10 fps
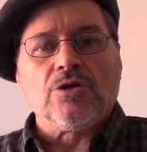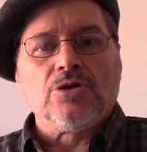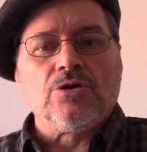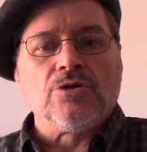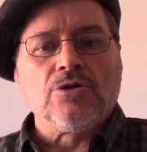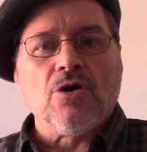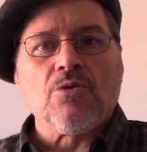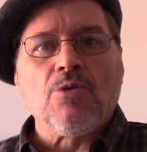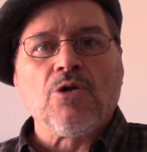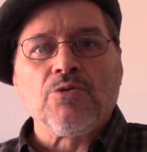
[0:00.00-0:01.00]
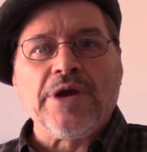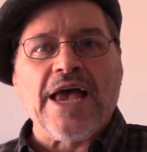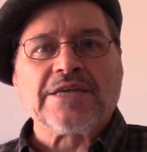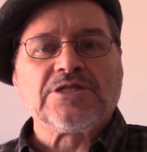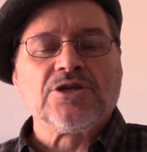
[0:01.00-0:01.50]
normal
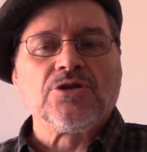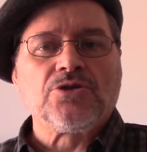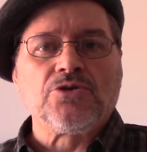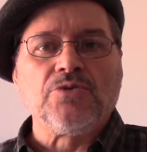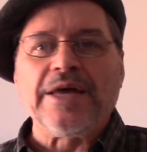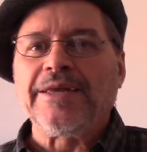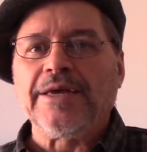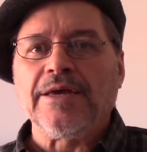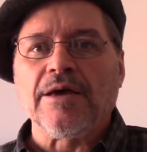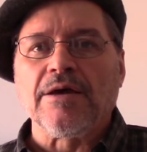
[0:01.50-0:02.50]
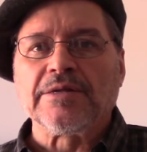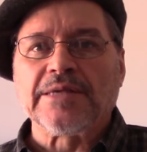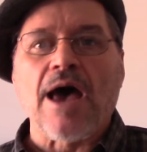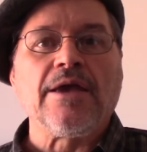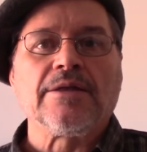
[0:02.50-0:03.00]
reaction to any
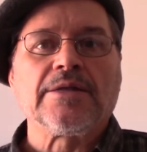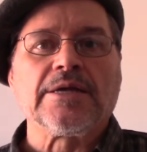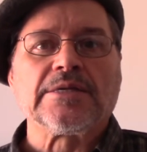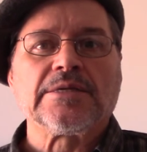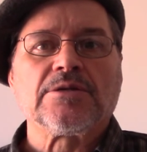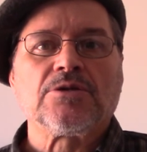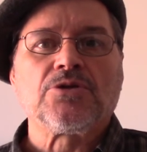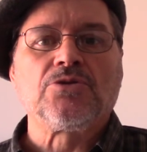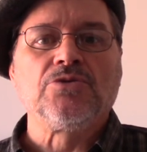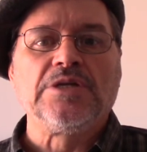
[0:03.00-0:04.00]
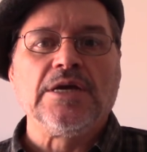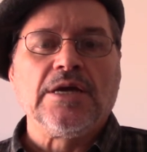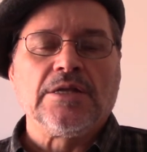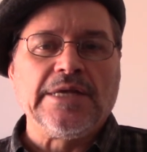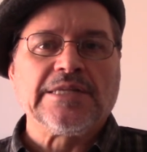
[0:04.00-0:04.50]
scientist, to
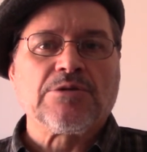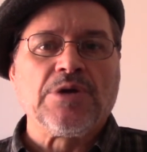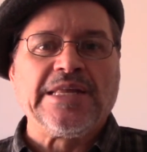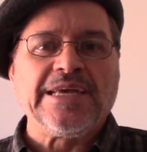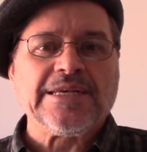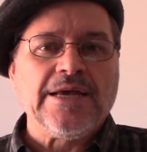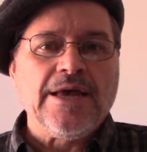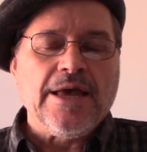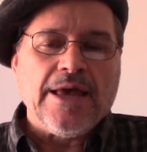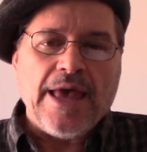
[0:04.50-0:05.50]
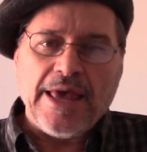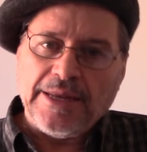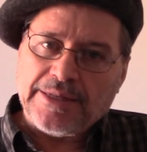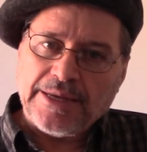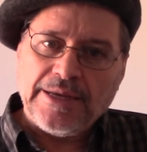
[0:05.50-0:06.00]
discredit
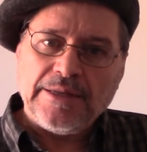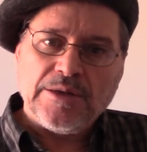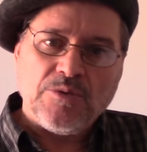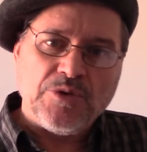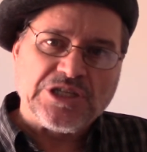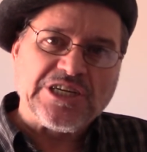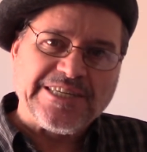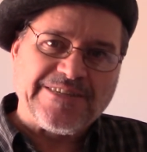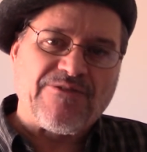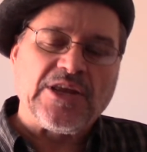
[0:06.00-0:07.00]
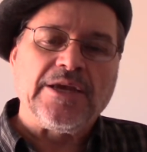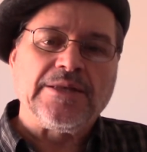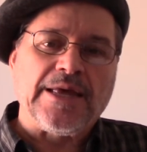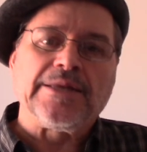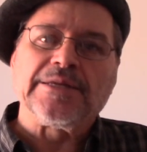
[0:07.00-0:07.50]
anything which is thin
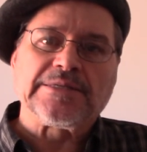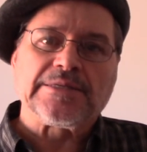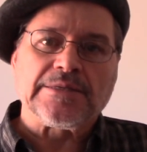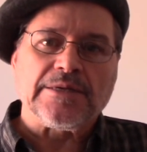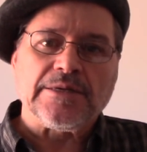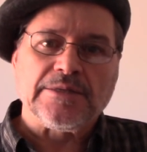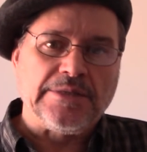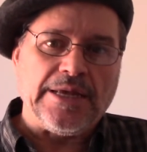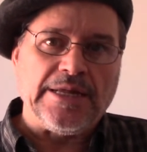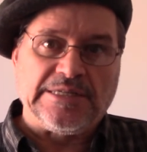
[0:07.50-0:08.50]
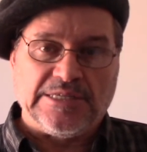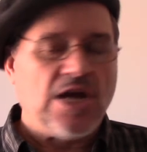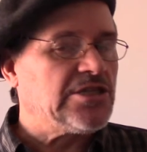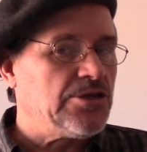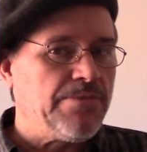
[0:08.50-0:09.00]
and it
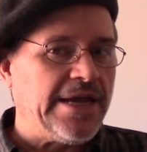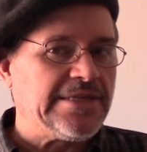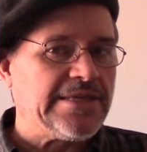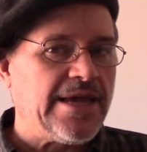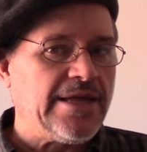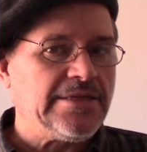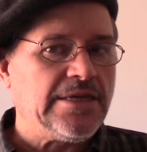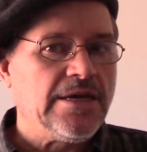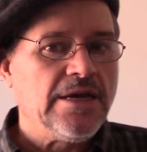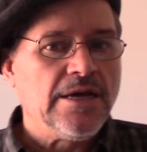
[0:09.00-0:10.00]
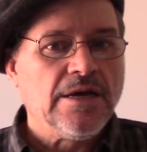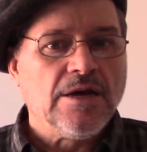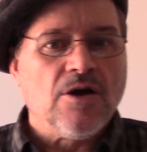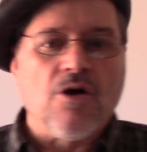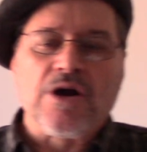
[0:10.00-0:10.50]
doesn't make sense,
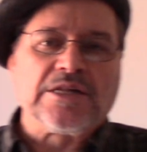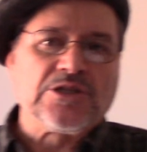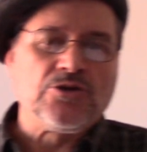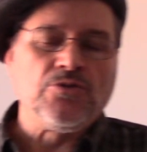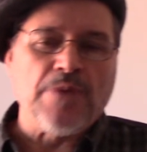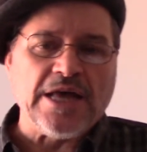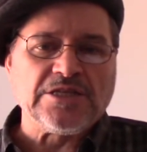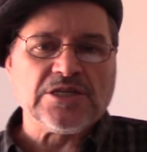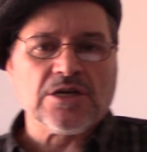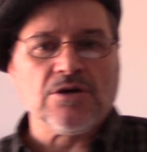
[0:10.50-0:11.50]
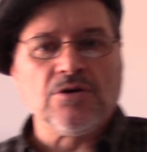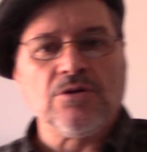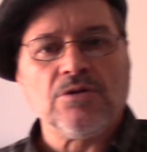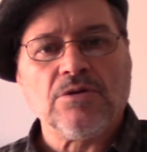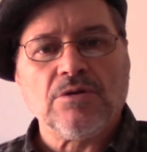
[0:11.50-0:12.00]
or it's too
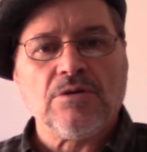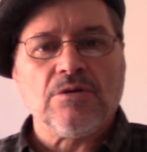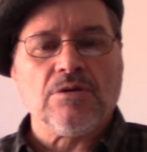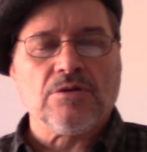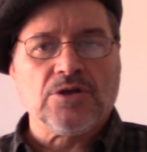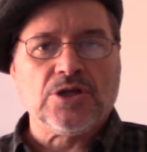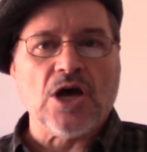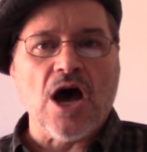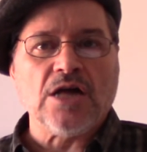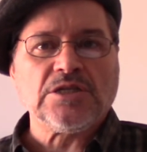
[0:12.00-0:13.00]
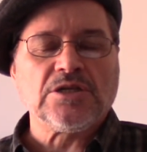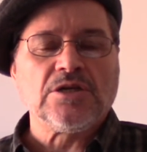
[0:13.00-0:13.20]
magical thoughts,